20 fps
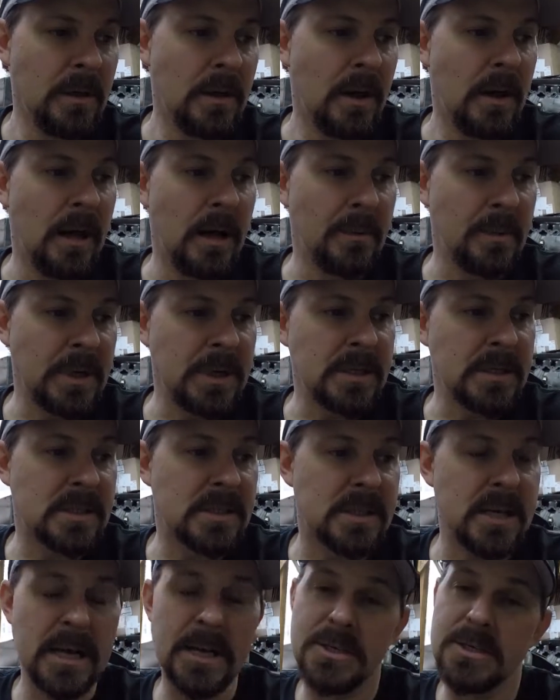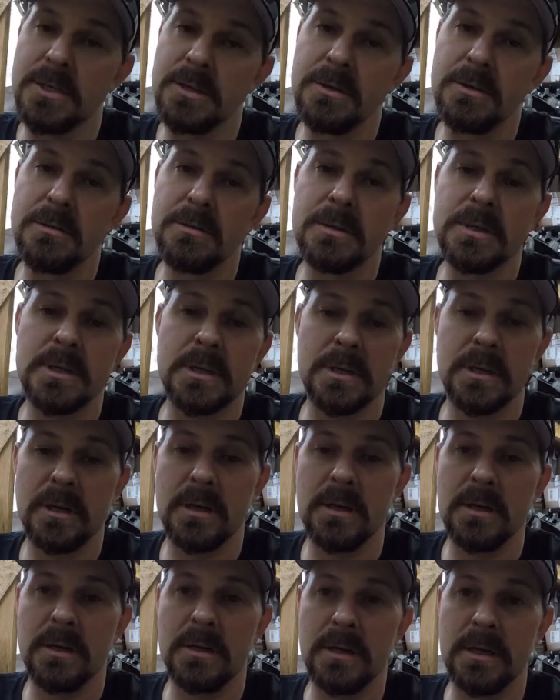I mean, stay tuned.
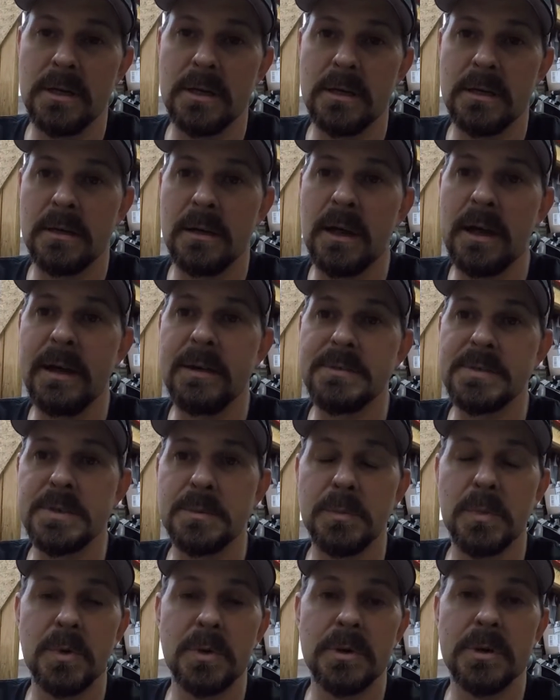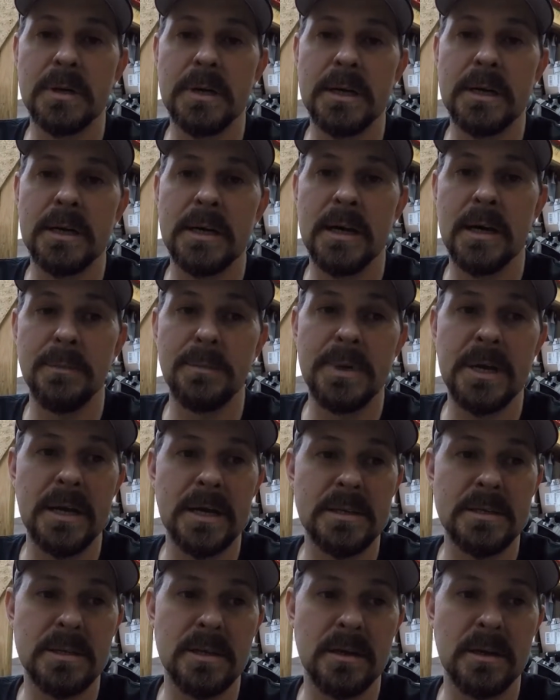I'll have some more
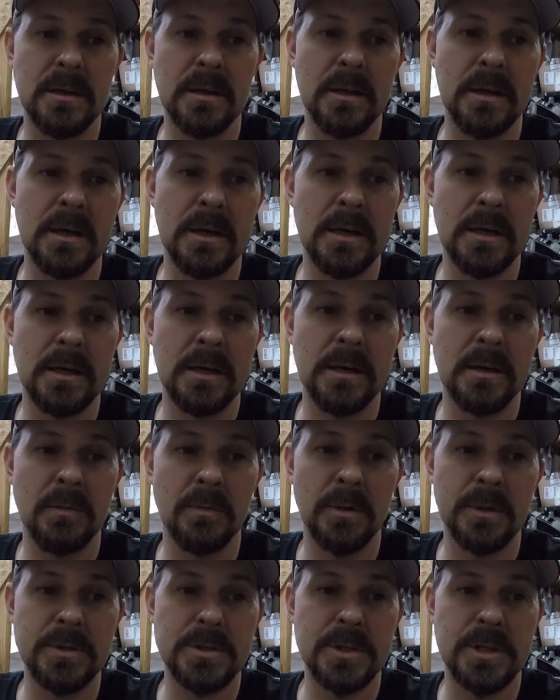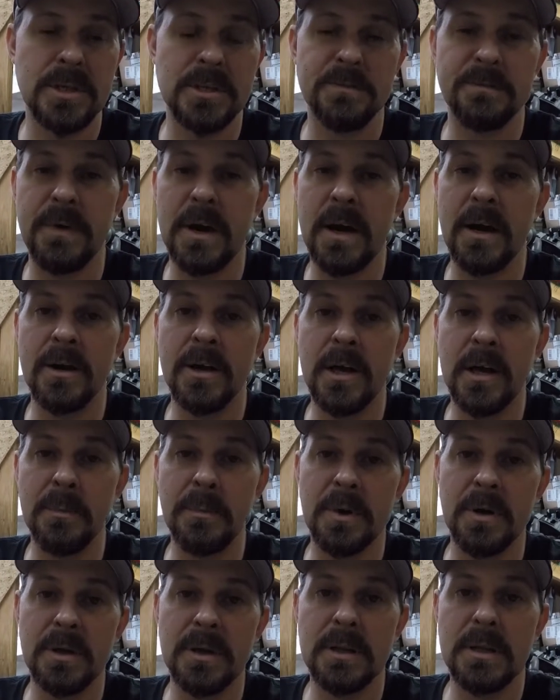updates. When she gets fired
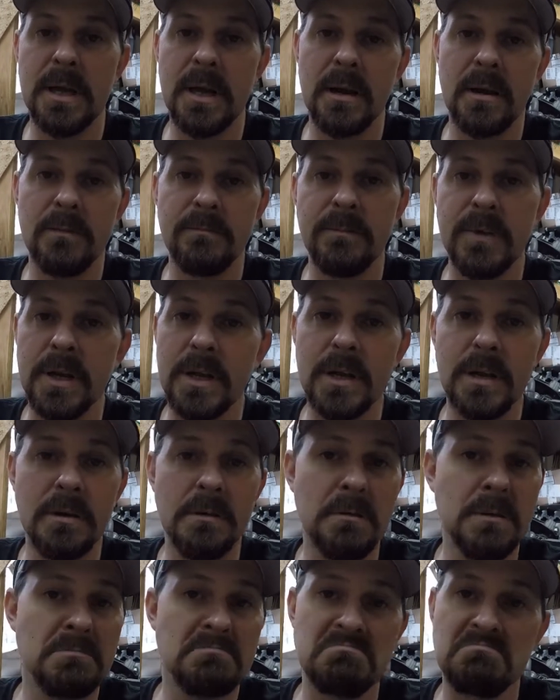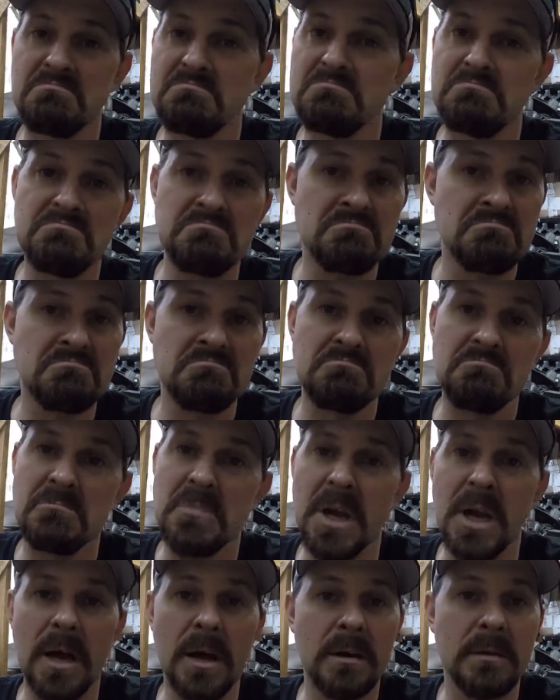up, I'll get that on video, and
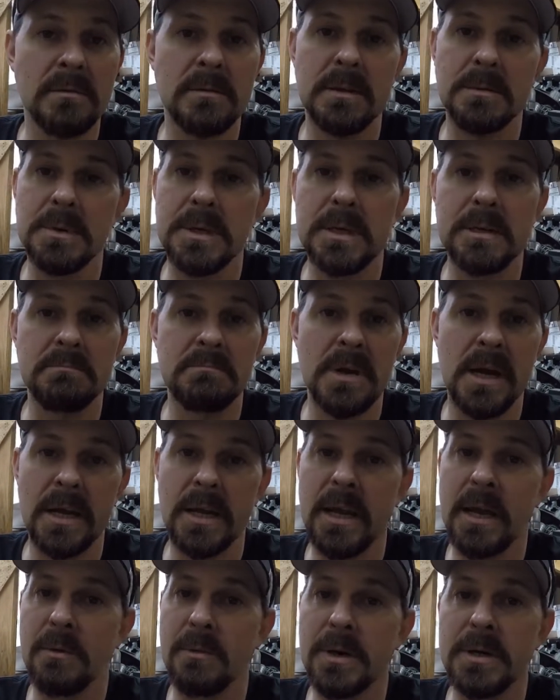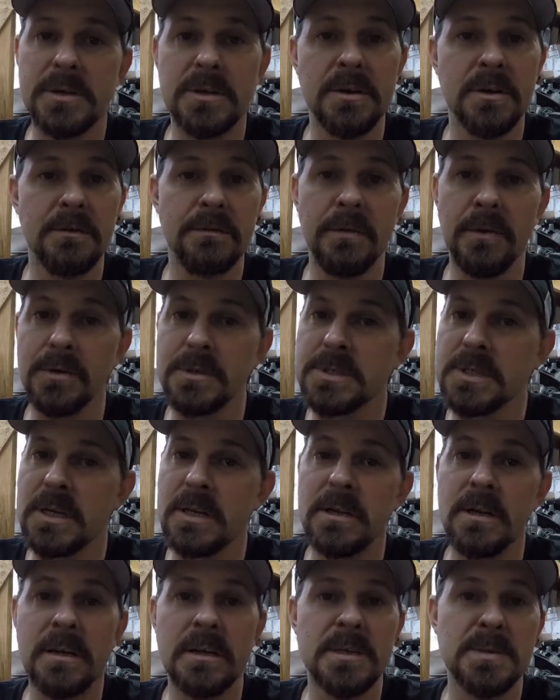yeah, I mean, I can't wait to go full
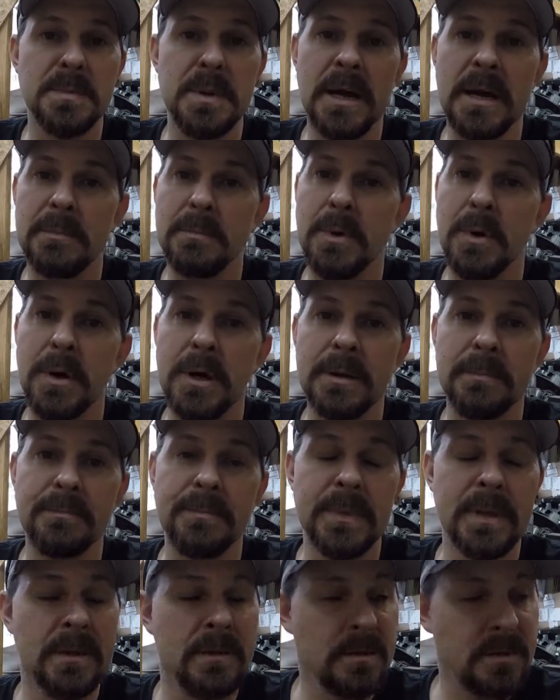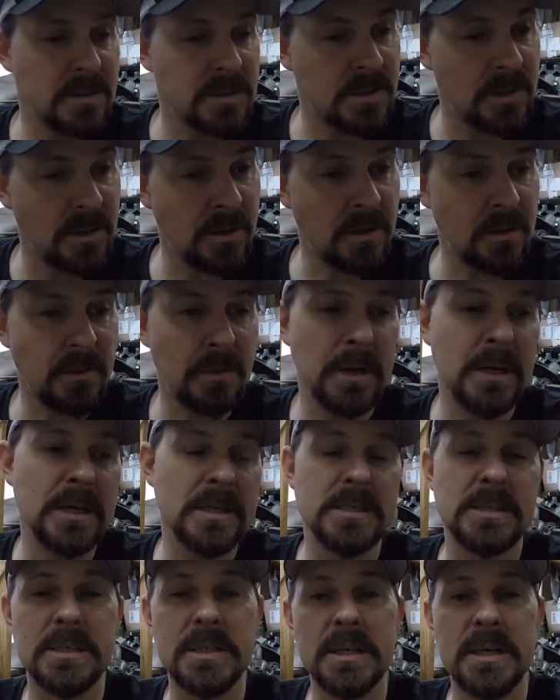send on this bad boy. So
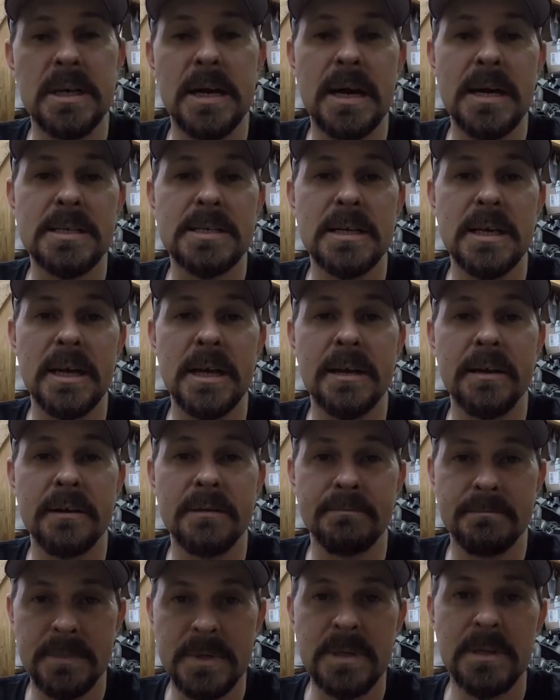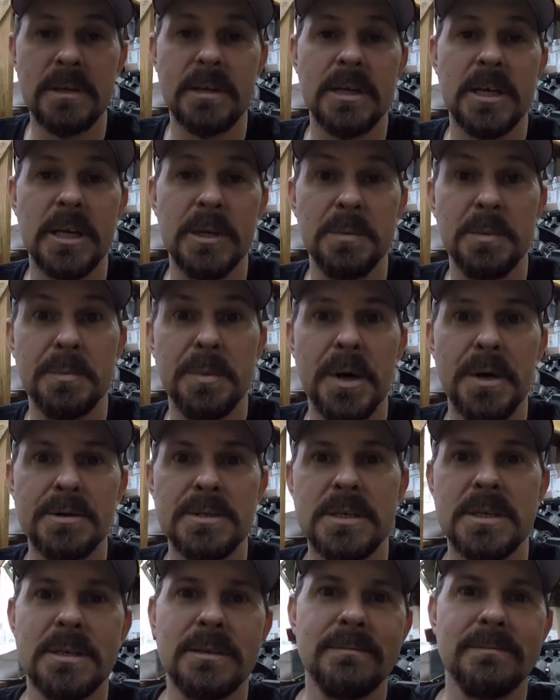see you guys later. Keep you
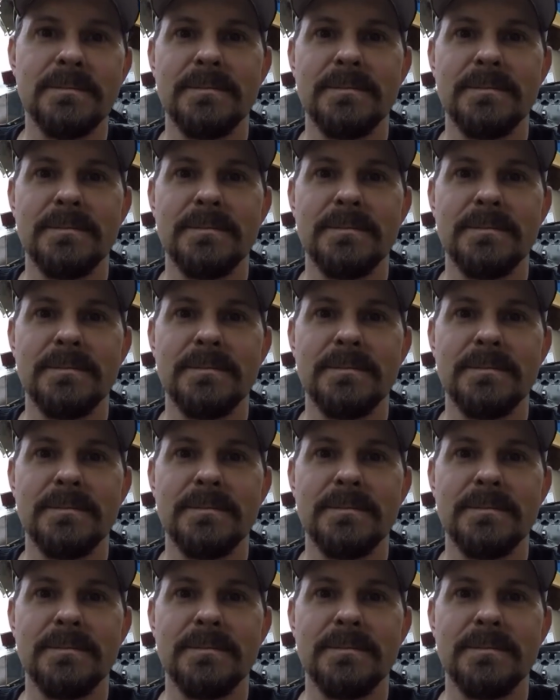posted.